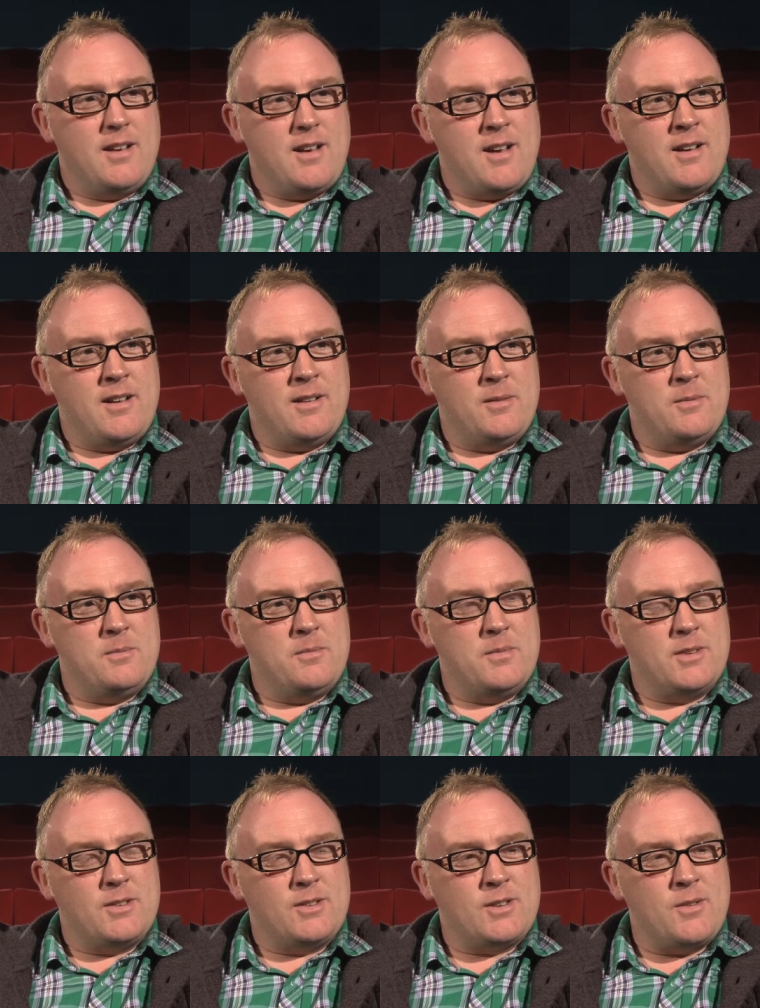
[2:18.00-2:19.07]

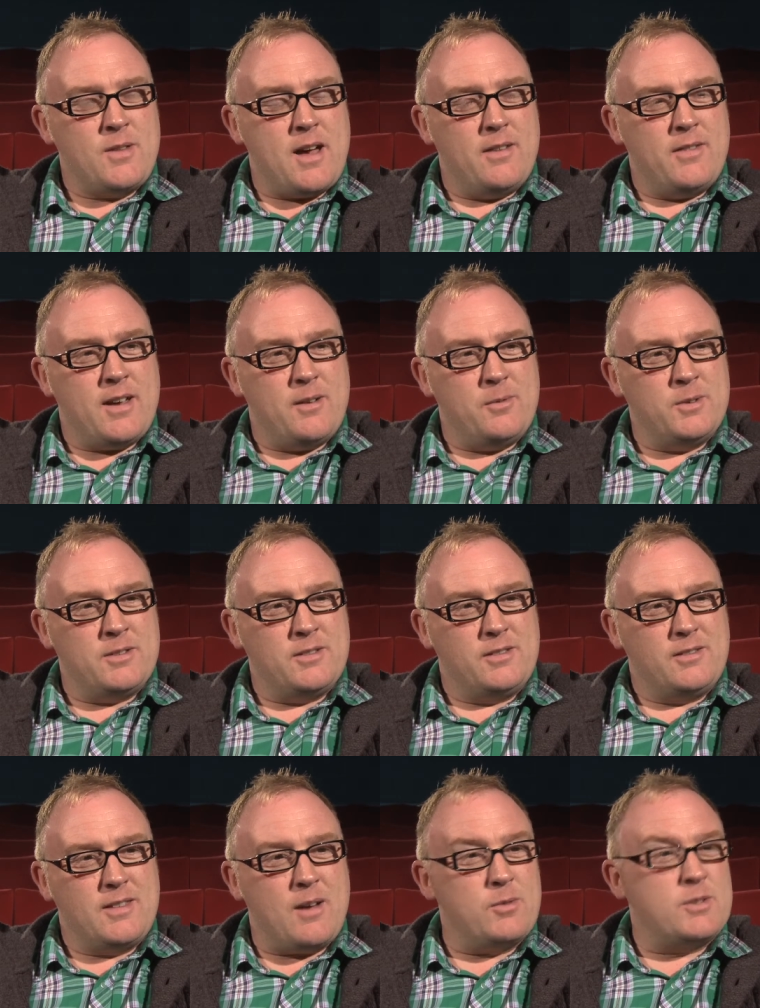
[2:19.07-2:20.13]
Um, so that that
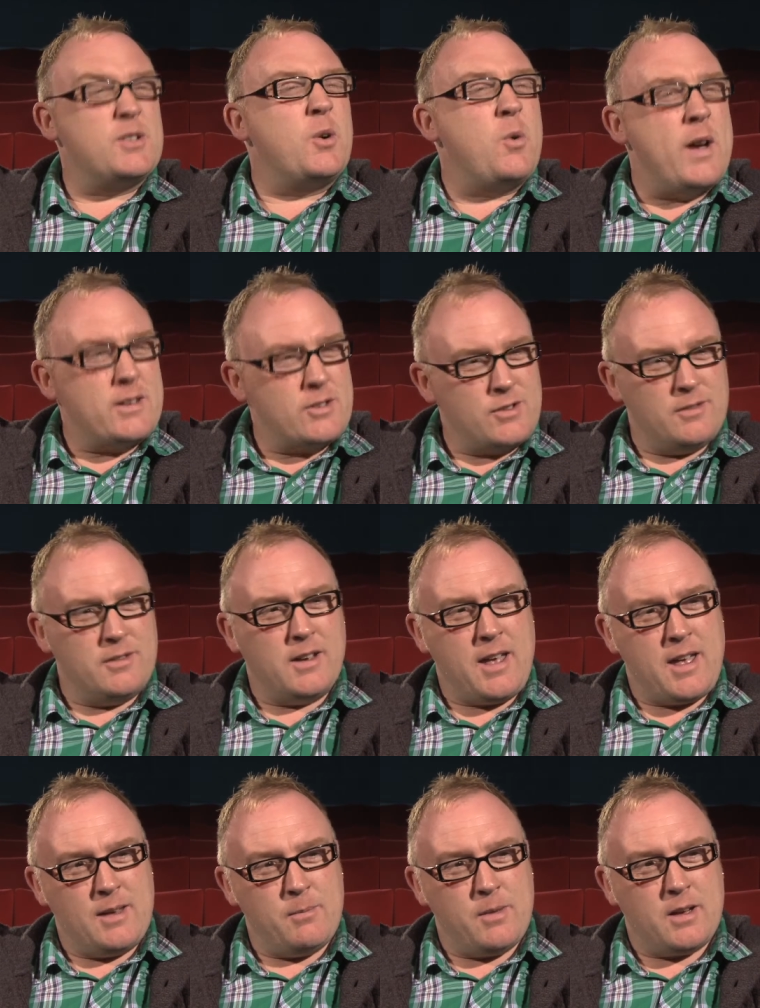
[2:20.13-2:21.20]
was that was the question that
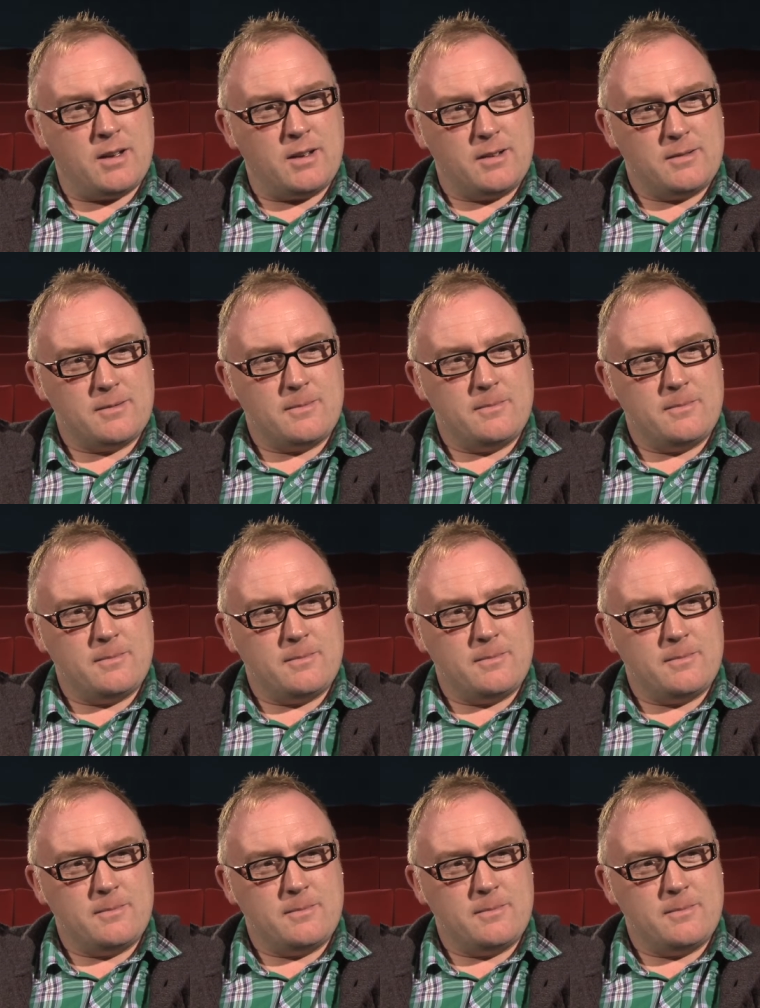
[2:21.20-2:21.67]
came back.